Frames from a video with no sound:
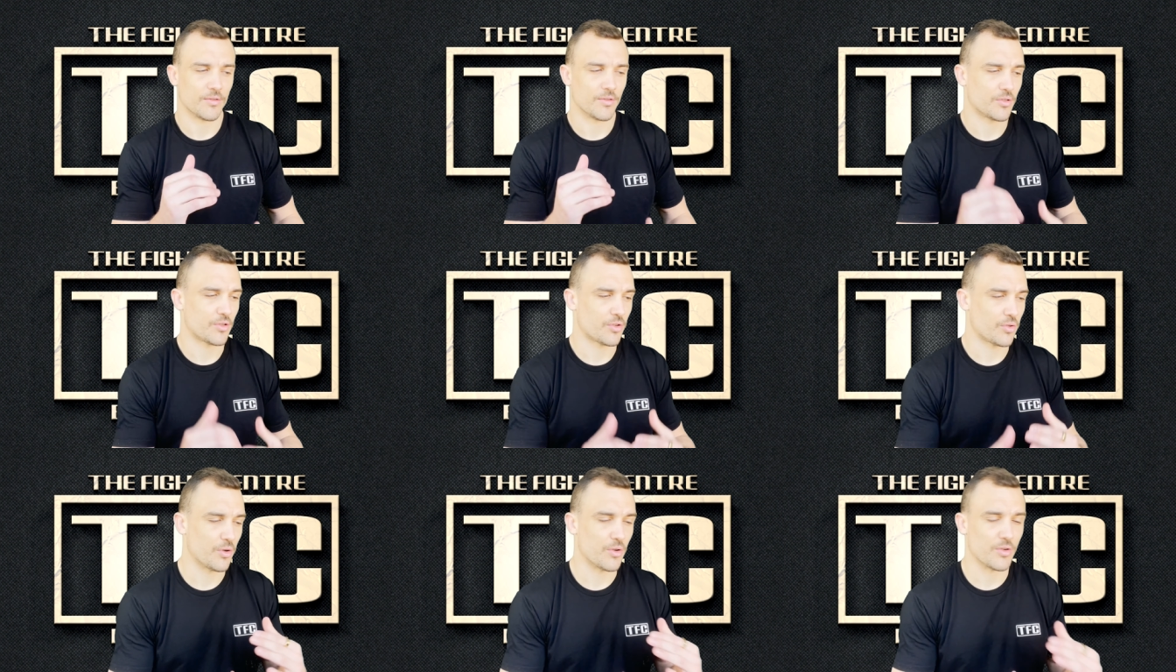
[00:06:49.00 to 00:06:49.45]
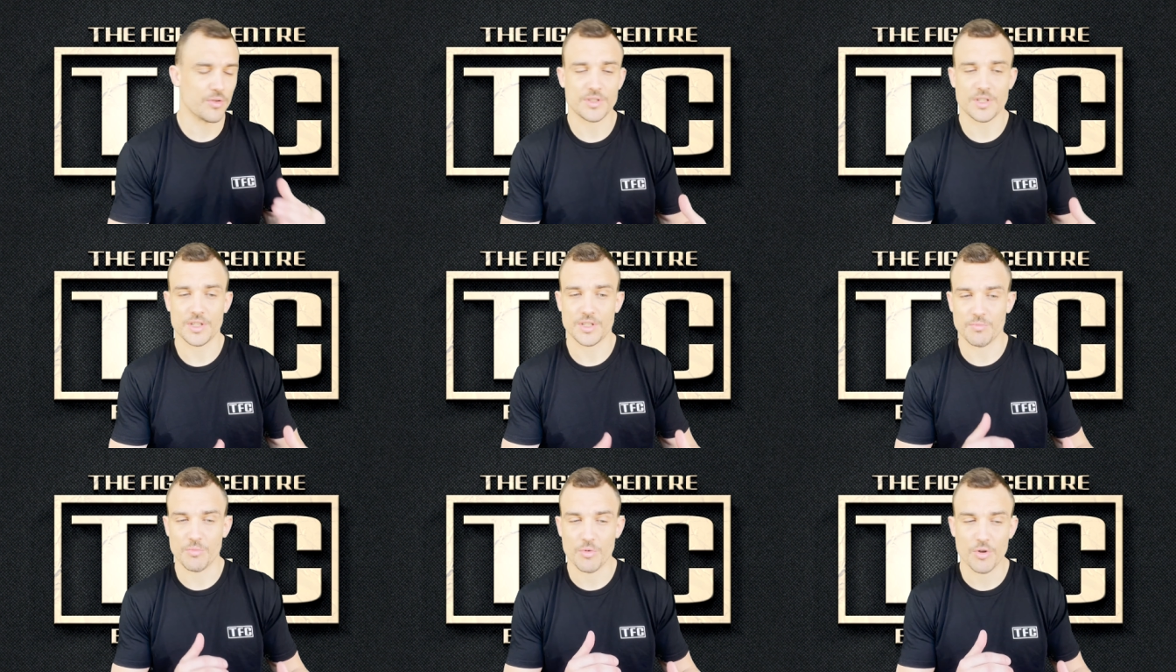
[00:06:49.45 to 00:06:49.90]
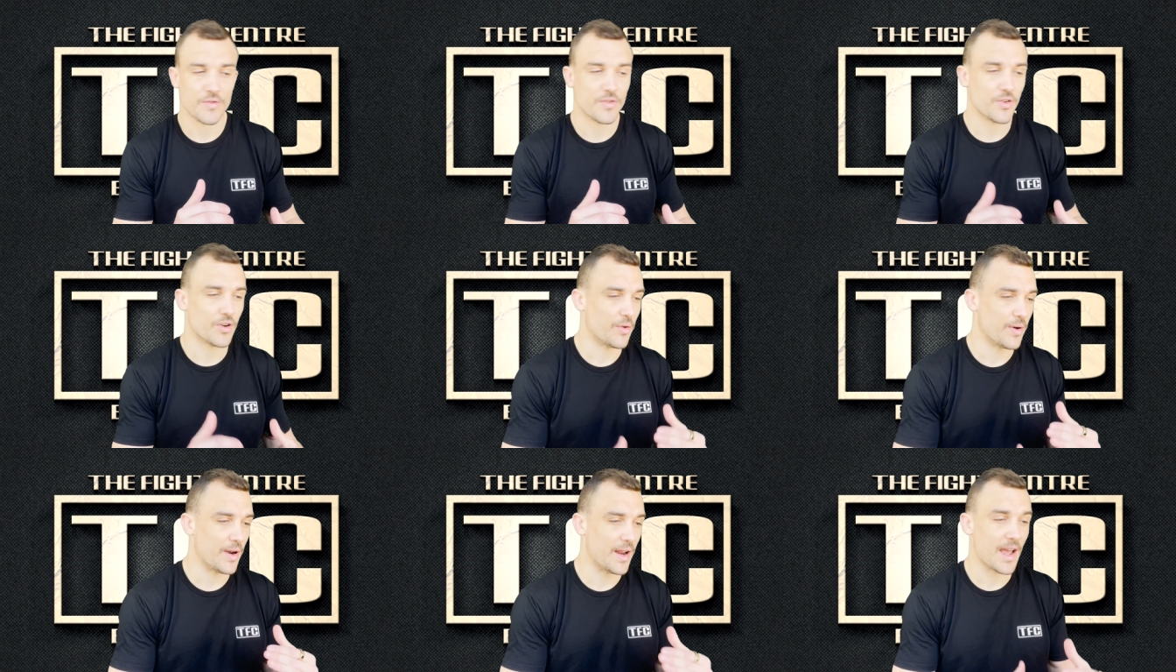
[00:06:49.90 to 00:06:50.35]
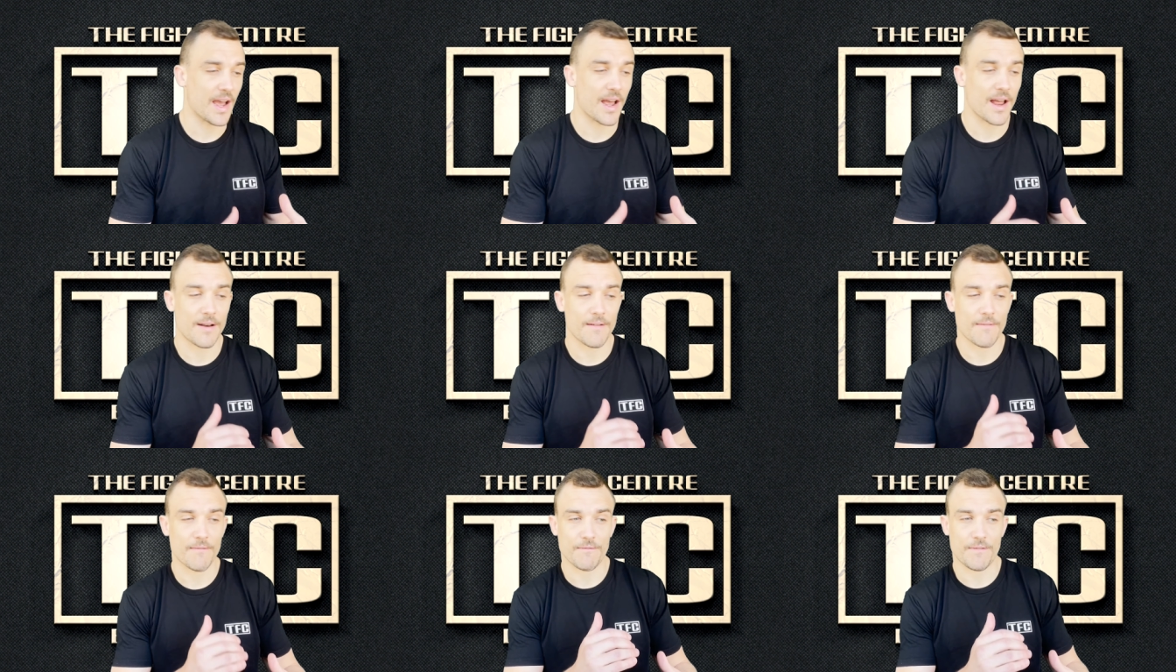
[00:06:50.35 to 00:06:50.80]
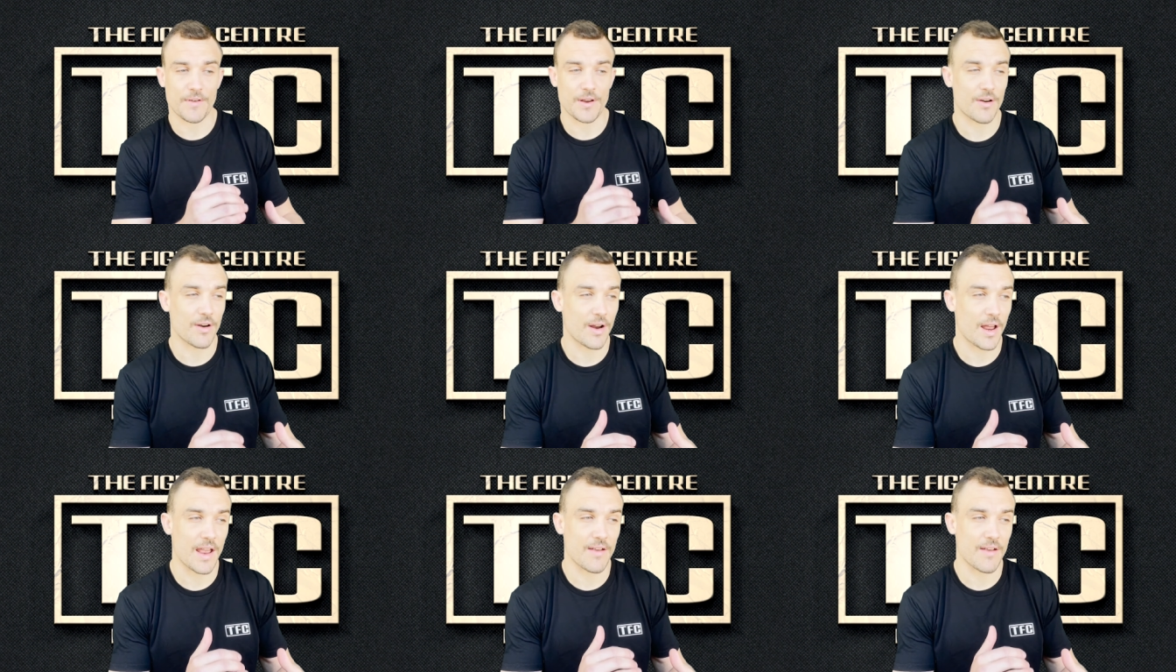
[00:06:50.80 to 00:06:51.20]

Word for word: Cruz is moving around Vera.